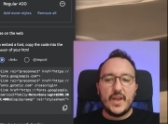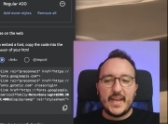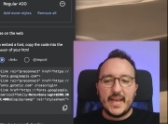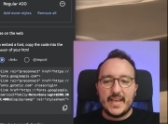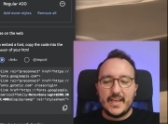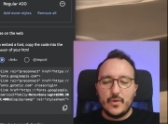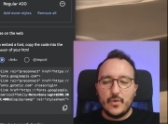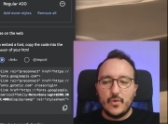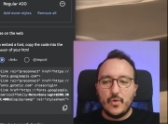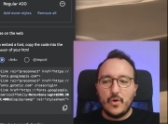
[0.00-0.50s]

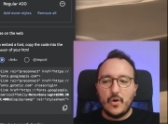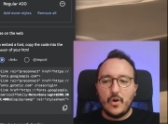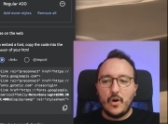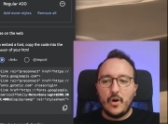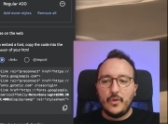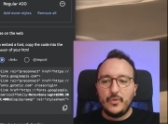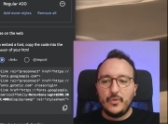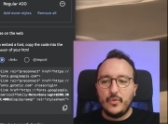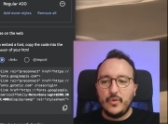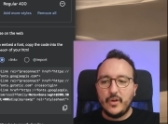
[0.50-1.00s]
I go
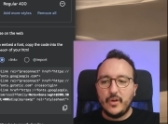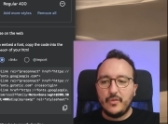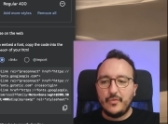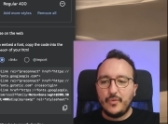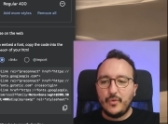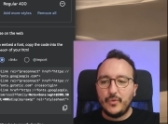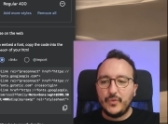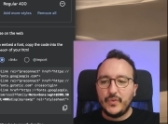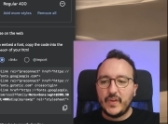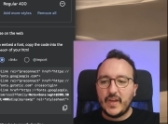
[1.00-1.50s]
on Google
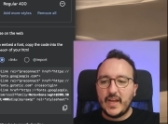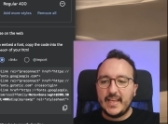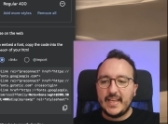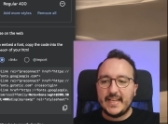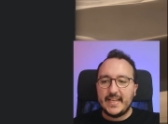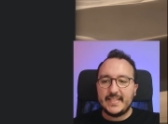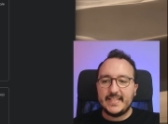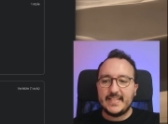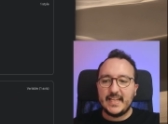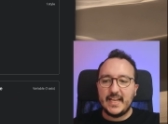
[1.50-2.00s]
Font, I
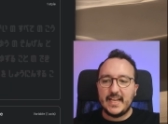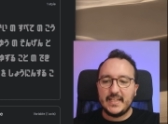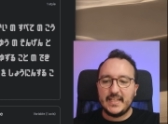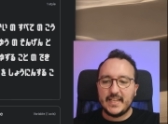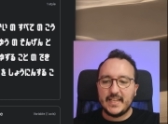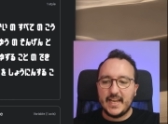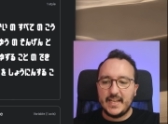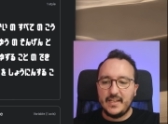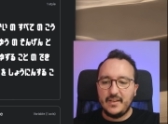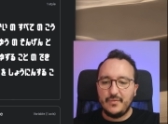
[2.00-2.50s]
can
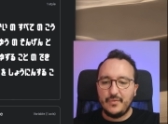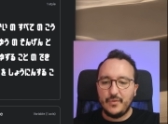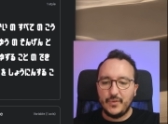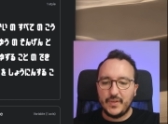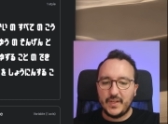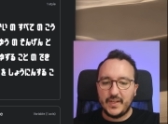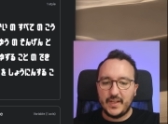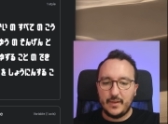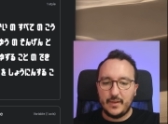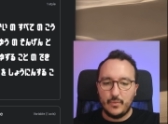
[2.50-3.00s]
select any
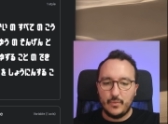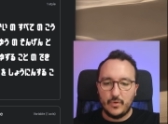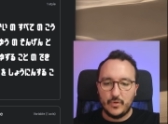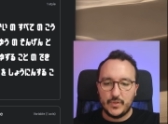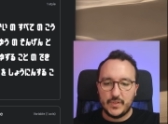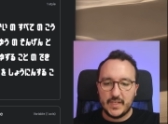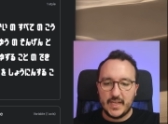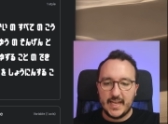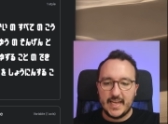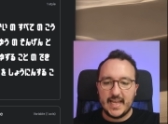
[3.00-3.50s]
font that I
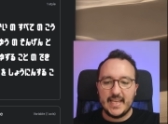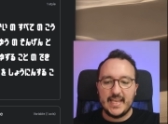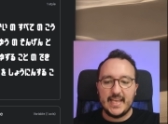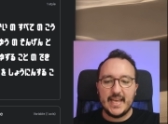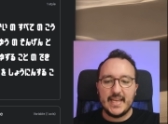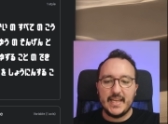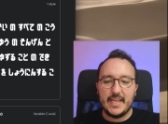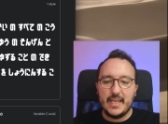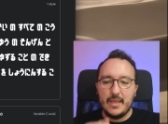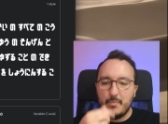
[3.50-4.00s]
want and I
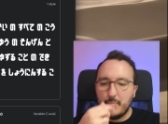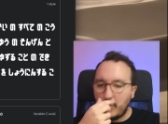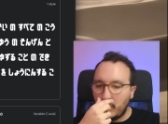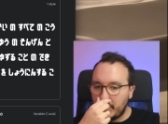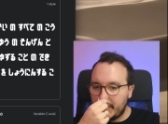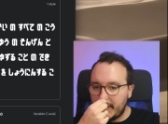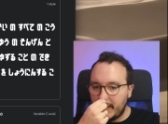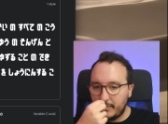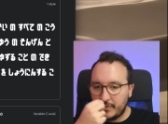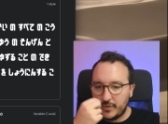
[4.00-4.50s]
can
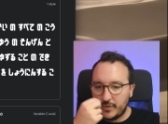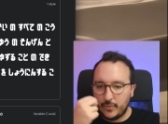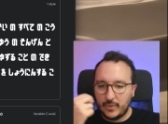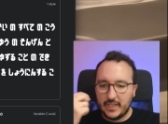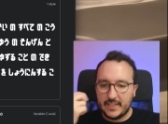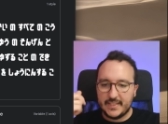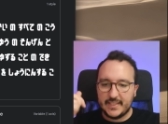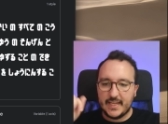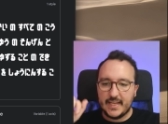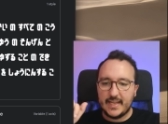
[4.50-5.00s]
import them. So
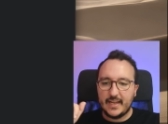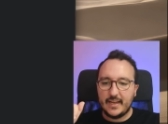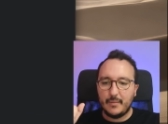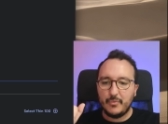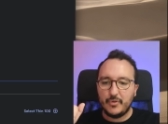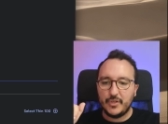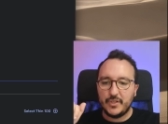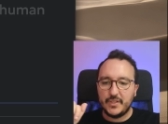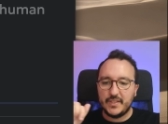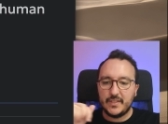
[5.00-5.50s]
let's say that
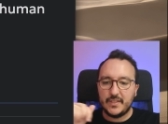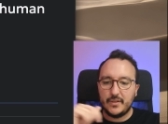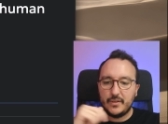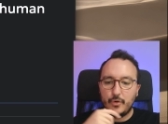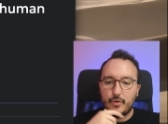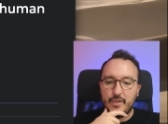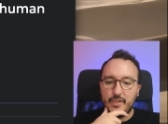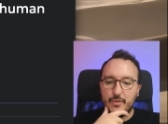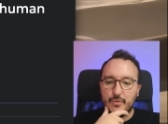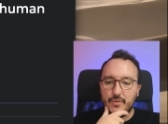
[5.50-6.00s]
I'm gonna,
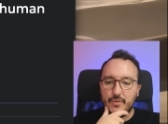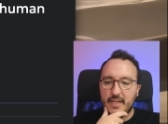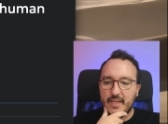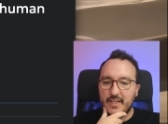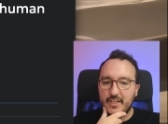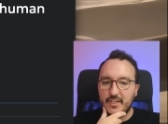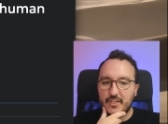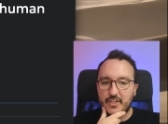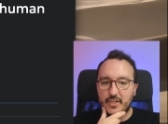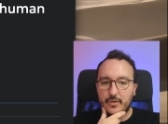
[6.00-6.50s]
going to
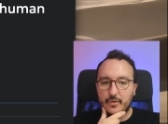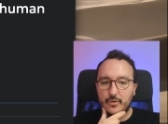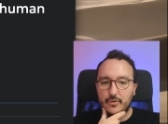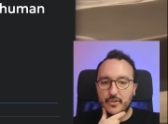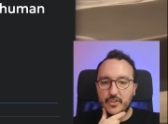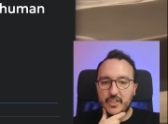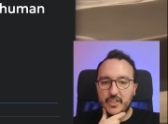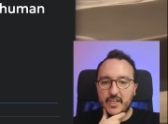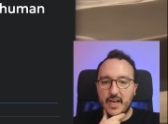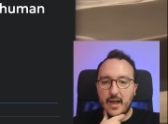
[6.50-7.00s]
take
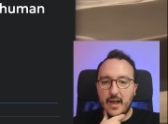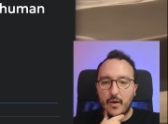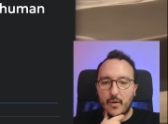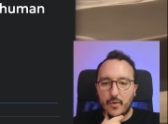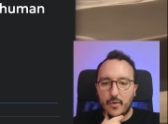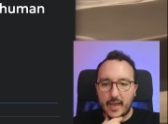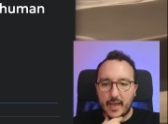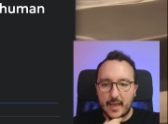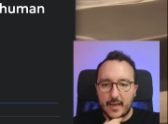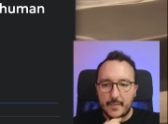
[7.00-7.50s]
Geologica,
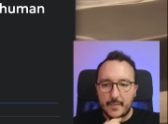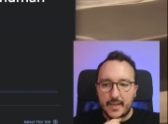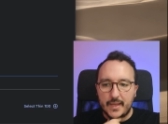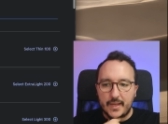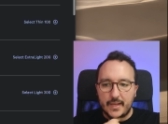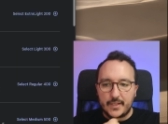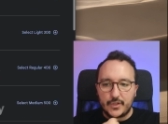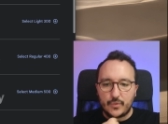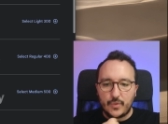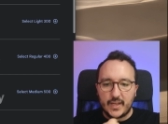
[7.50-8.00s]
okay?
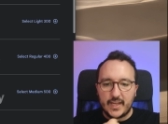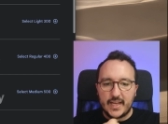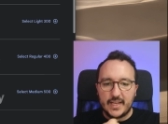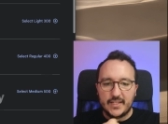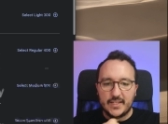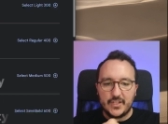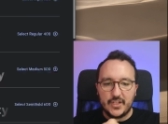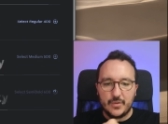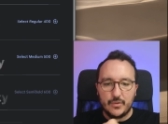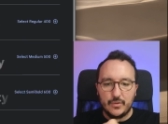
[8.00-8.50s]
So I
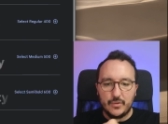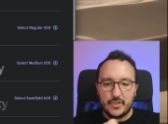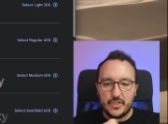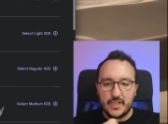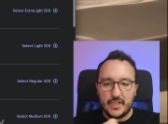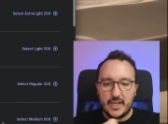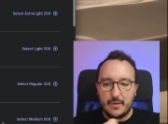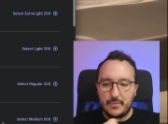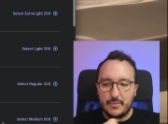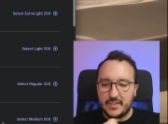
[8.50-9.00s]
got
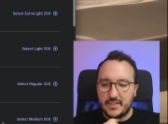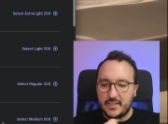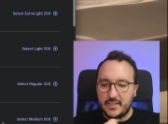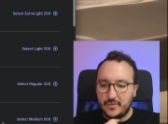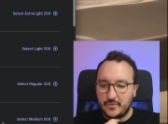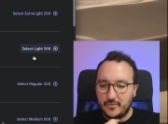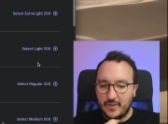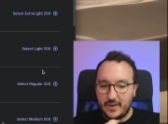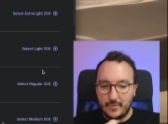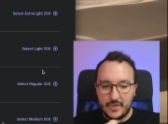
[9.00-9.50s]
Geologica, which
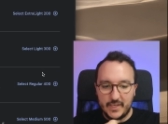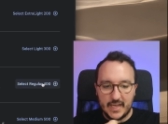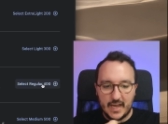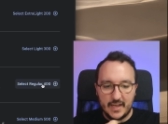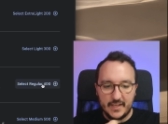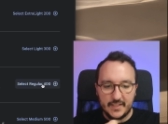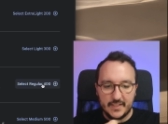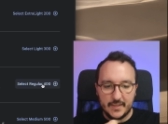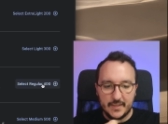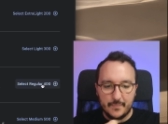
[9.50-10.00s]
is very
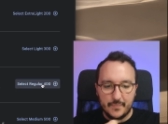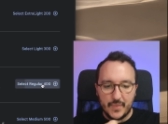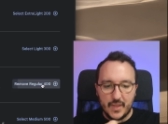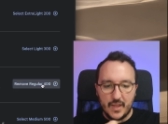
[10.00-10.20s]
nice.